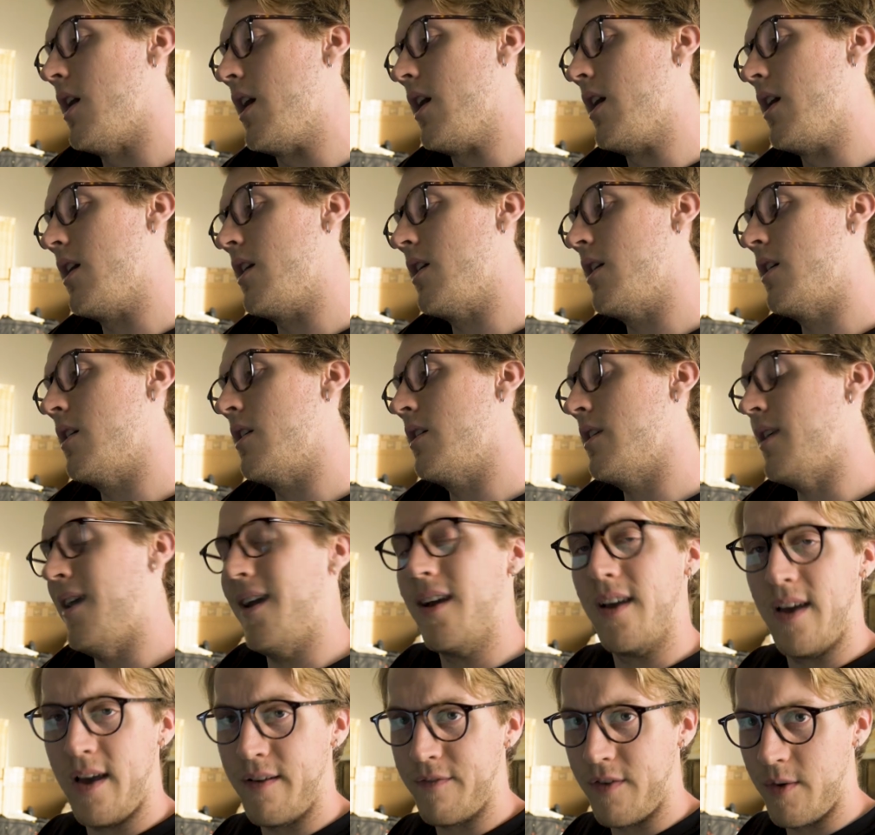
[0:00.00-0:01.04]
Uh,
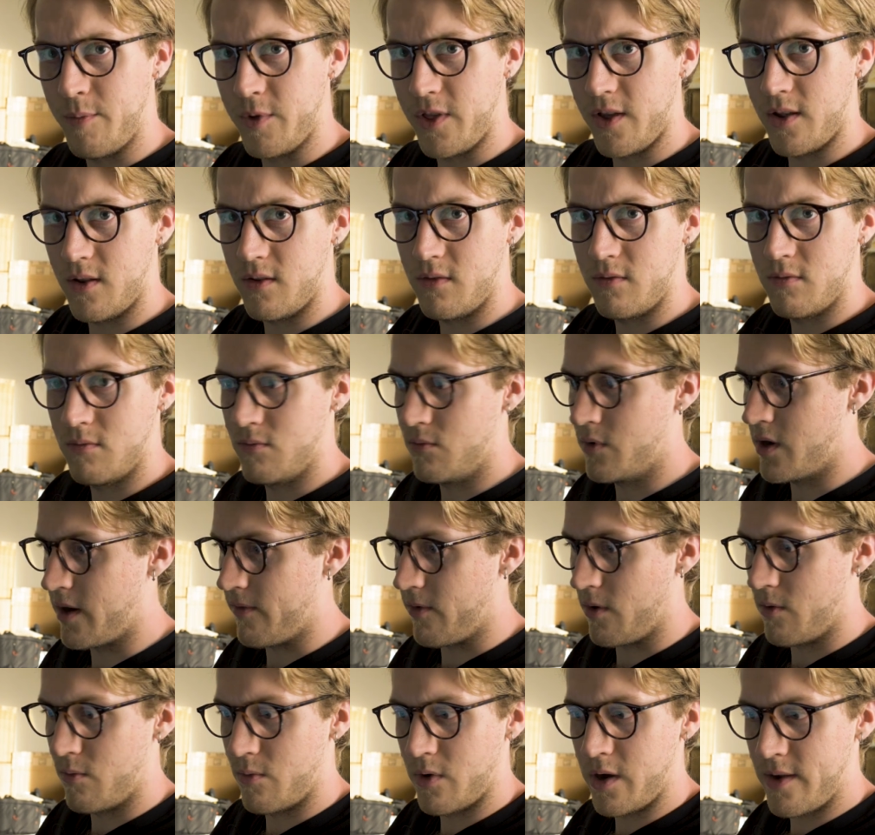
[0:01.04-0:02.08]
yeah, have fun with it.
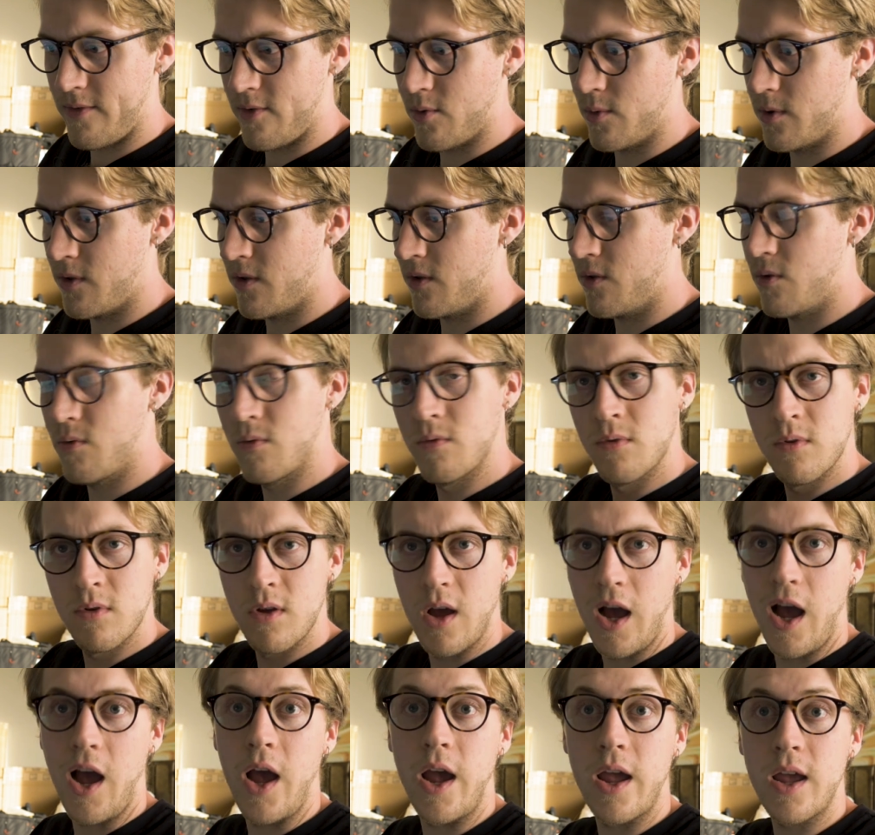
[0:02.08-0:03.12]
Whatever. Whatever you want to do,
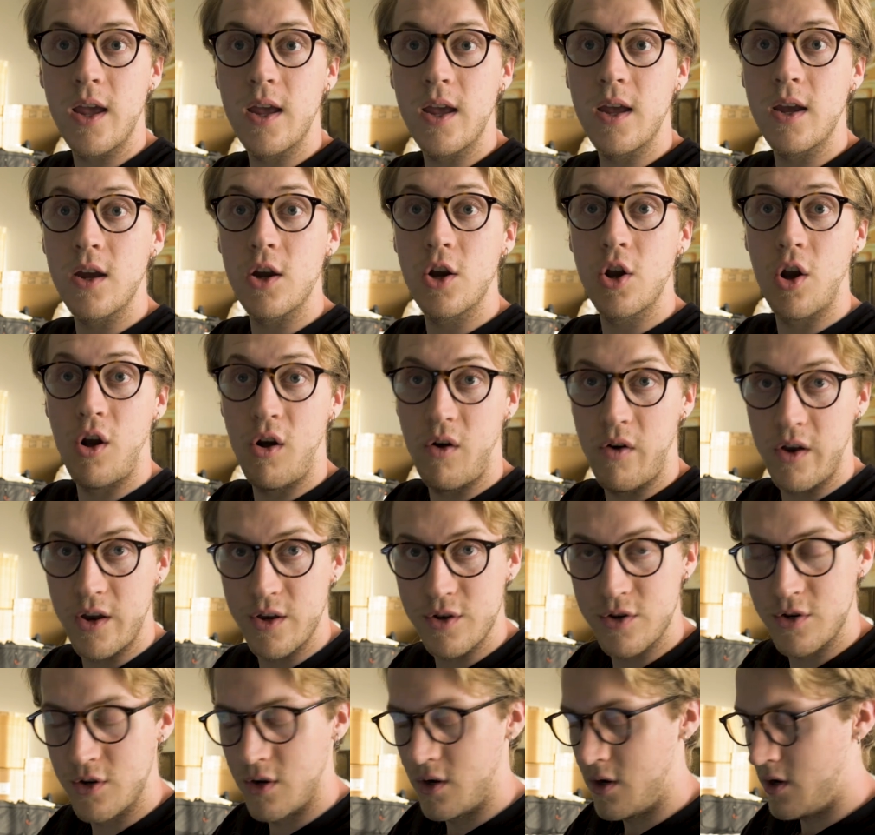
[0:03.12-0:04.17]
I
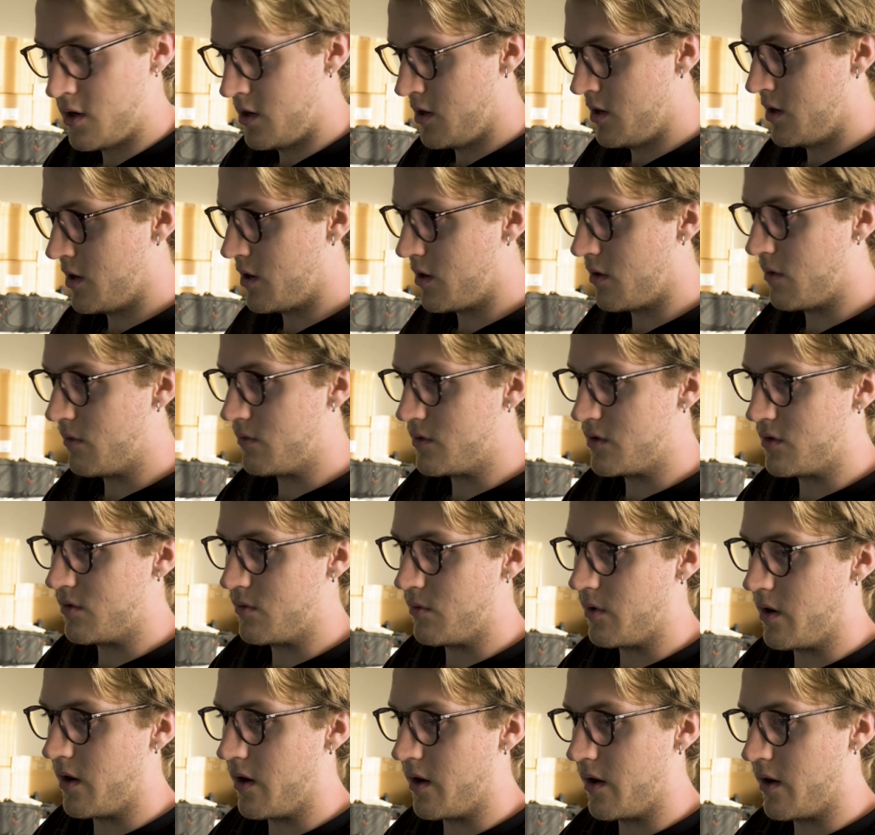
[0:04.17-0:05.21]
encourage you
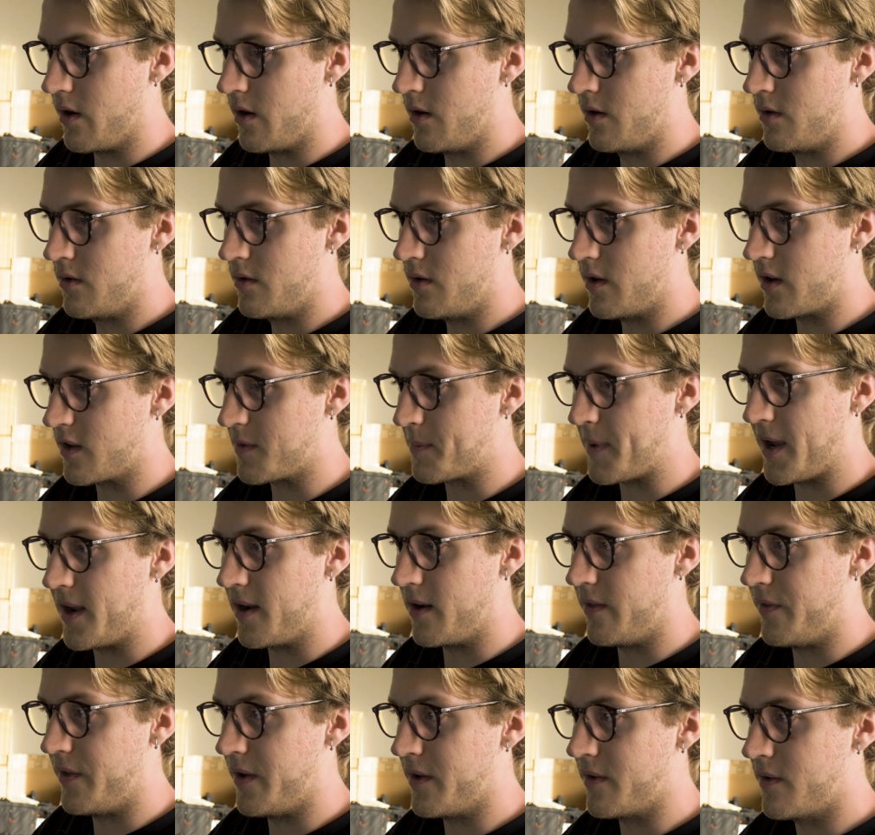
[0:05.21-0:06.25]
to uh, expand
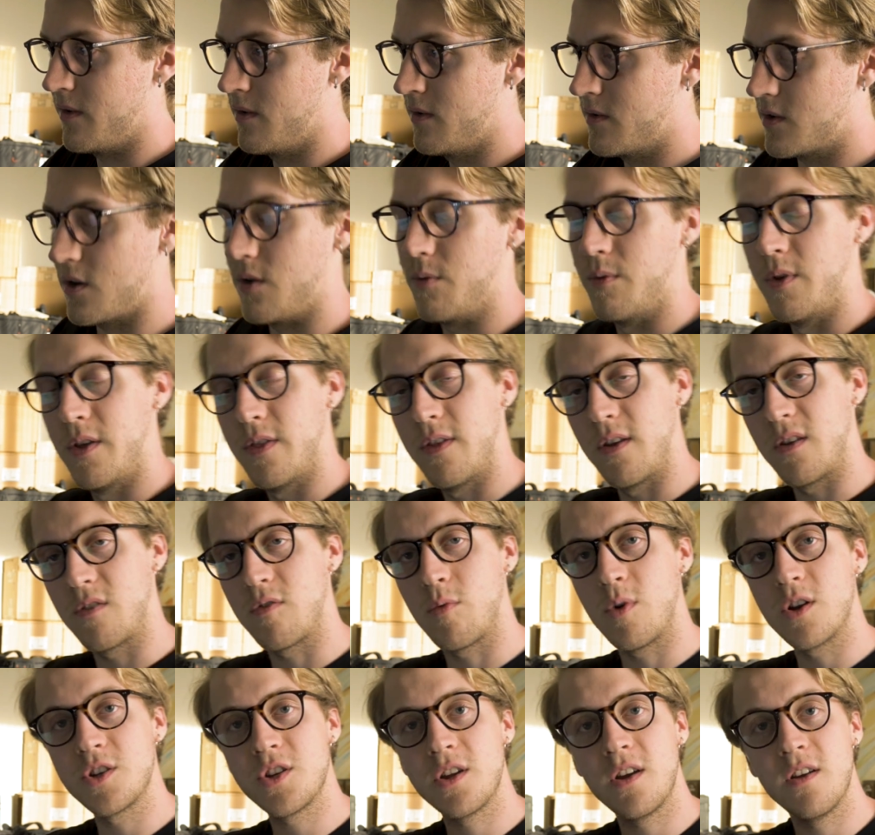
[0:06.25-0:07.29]
on this. So, thanks
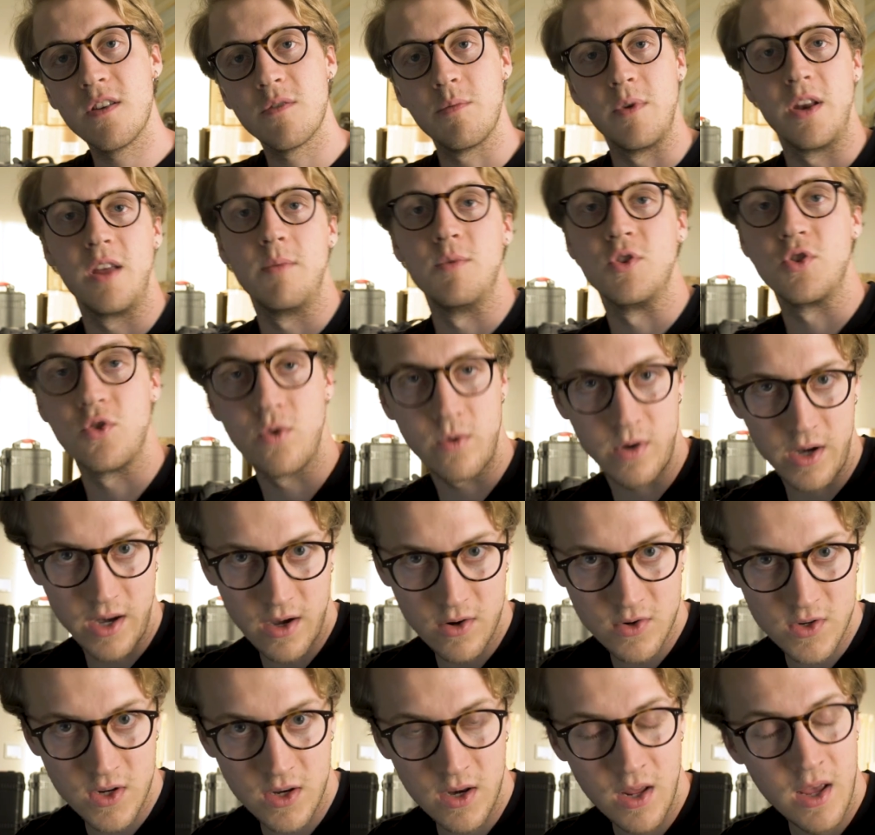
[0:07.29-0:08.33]
for watching, guys. My name is Jordan
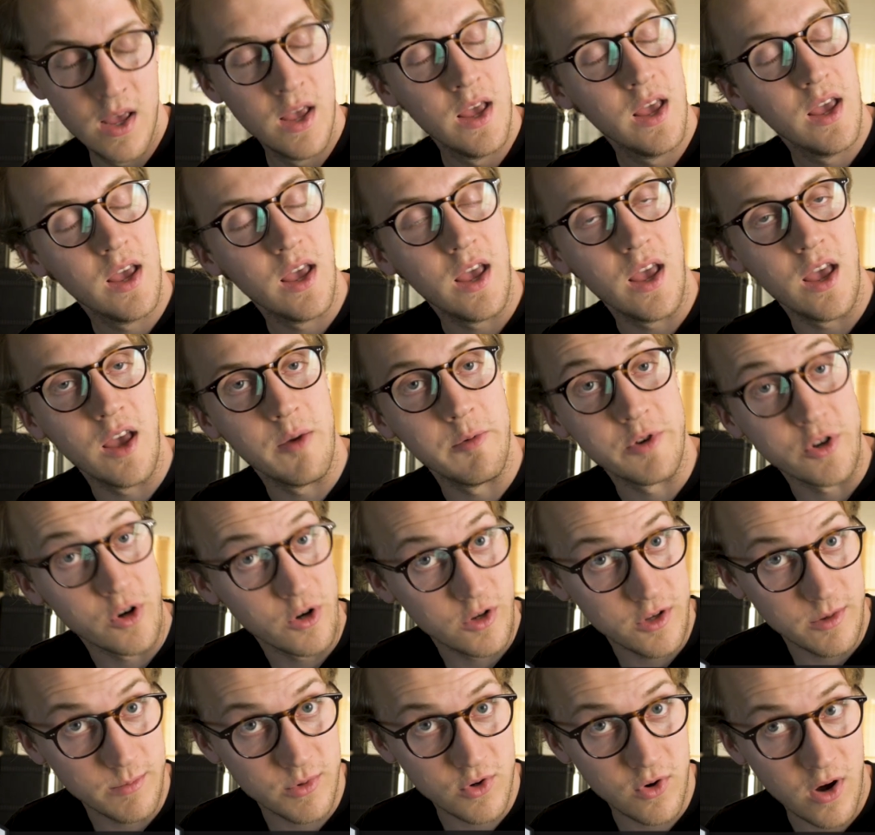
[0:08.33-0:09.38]
Anderson, and be sure
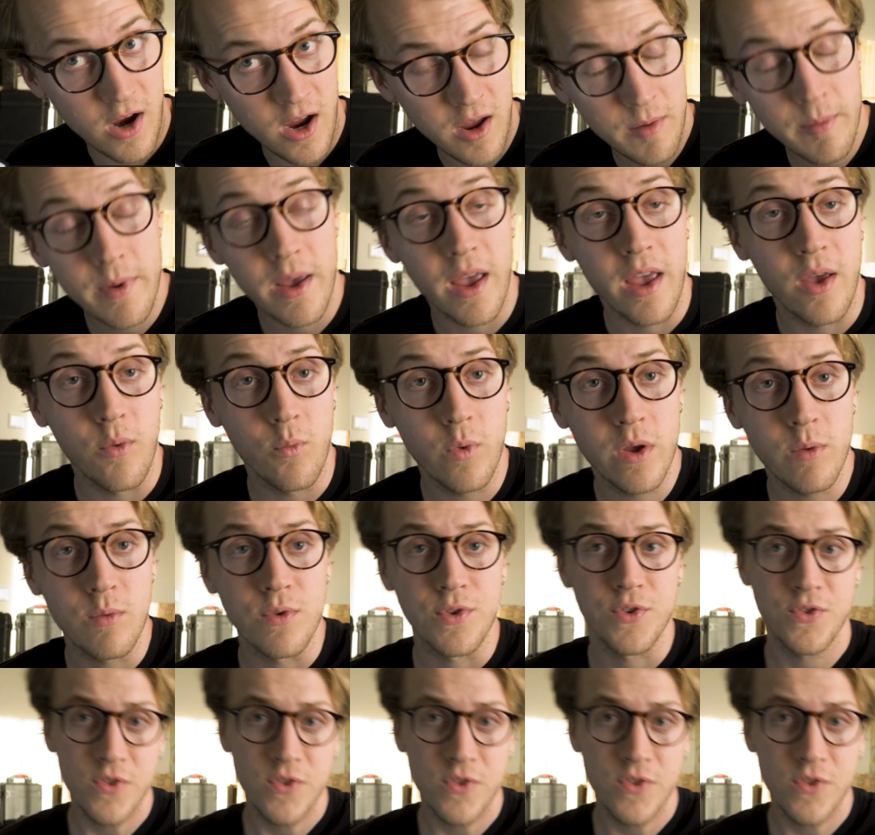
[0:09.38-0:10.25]
to subscribe, and we will